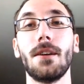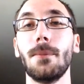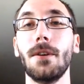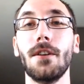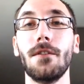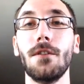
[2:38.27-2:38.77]
I
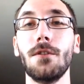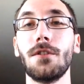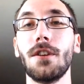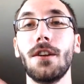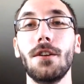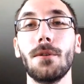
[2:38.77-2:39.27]
mean, if you
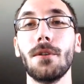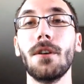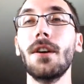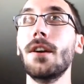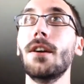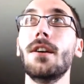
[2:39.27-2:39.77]
send
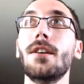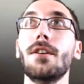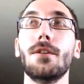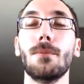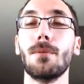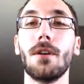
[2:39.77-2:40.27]
your
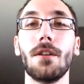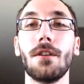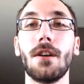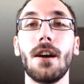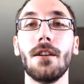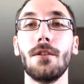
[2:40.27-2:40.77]

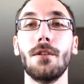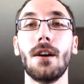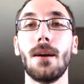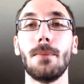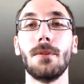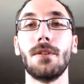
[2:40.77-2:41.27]
brother out who
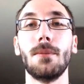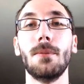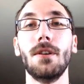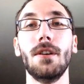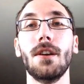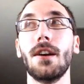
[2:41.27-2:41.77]
happens to
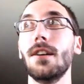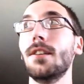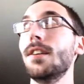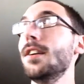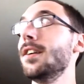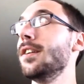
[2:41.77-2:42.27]
be
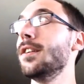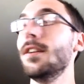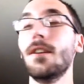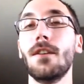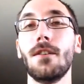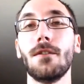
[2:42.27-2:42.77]
19